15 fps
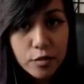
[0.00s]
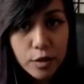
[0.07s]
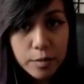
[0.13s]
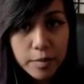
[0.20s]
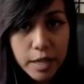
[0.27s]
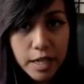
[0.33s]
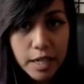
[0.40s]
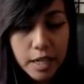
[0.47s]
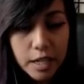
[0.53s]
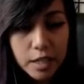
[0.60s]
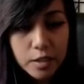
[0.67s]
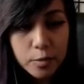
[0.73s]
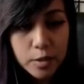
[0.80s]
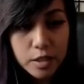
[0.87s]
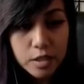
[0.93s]
from my
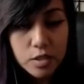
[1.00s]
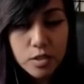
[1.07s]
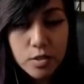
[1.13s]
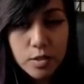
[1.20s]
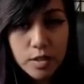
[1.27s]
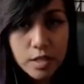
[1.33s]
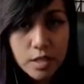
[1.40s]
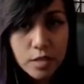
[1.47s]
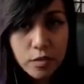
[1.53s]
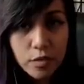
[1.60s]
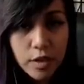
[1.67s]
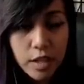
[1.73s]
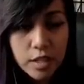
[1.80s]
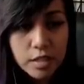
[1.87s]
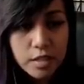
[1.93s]
hand with Gazuki's
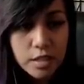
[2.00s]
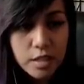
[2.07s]
effect,